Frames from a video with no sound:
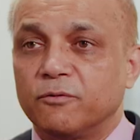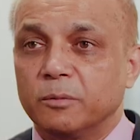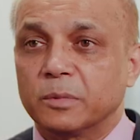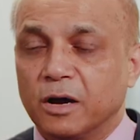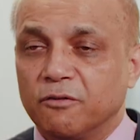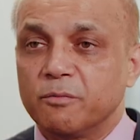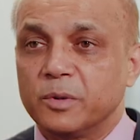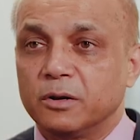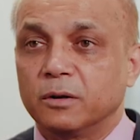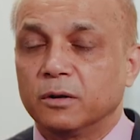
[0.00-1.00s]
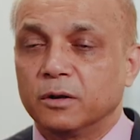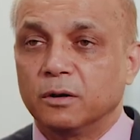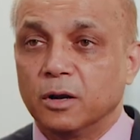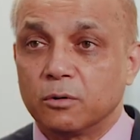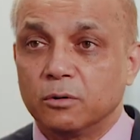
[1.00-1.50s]
from government,
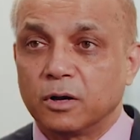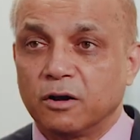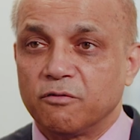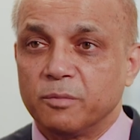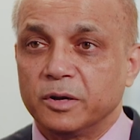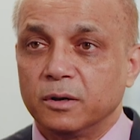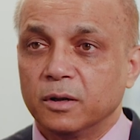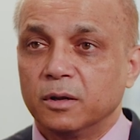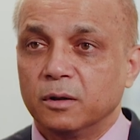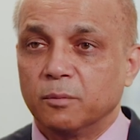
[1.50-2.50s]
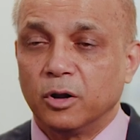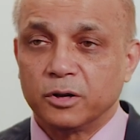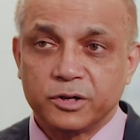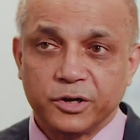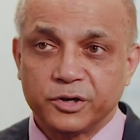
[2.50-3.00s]
local government,
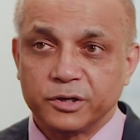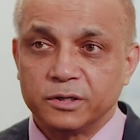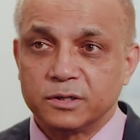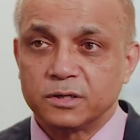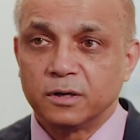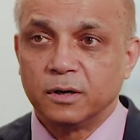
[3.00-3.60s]
politicians.